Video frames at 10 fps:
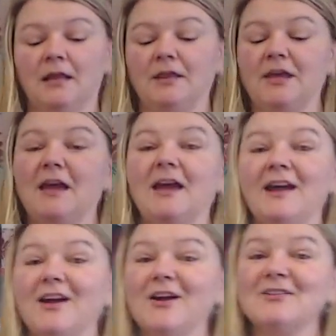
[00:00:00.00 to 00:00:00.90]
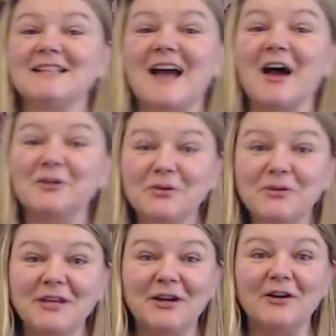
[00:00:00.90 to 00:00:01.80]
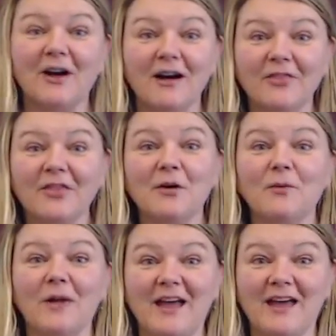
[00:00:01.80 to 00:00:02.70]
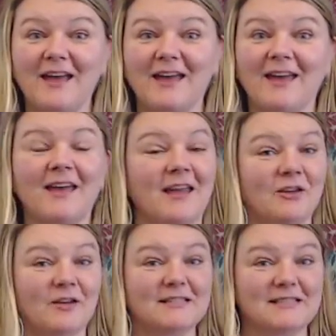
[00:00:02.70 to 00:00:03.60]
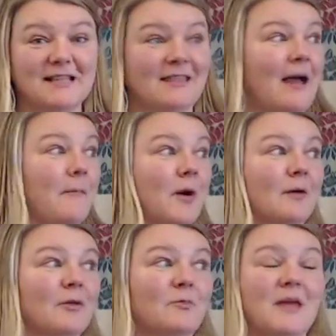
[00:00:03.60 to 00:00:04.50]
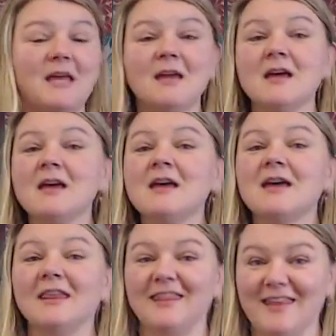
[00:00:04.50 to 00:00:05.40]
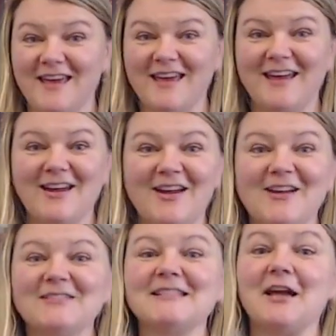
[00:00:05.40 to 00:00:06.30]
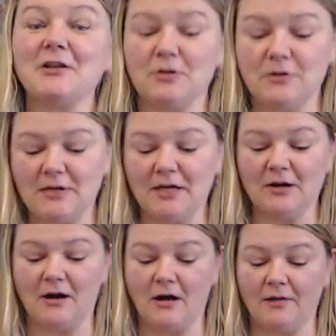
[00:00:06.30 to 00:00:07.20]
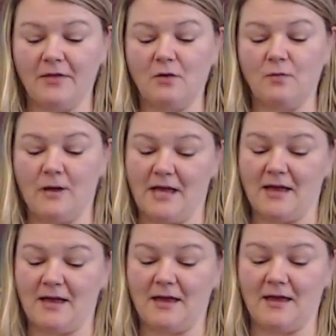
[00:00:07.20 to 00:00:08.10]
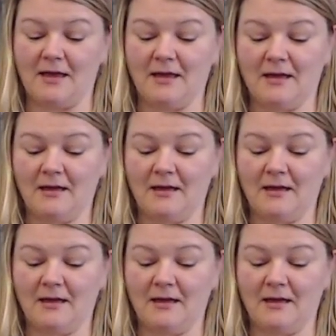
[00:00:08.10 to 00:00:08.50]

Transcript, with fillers: There's a new year on the way. Can you guys sing that part with me? There's a new year on the way.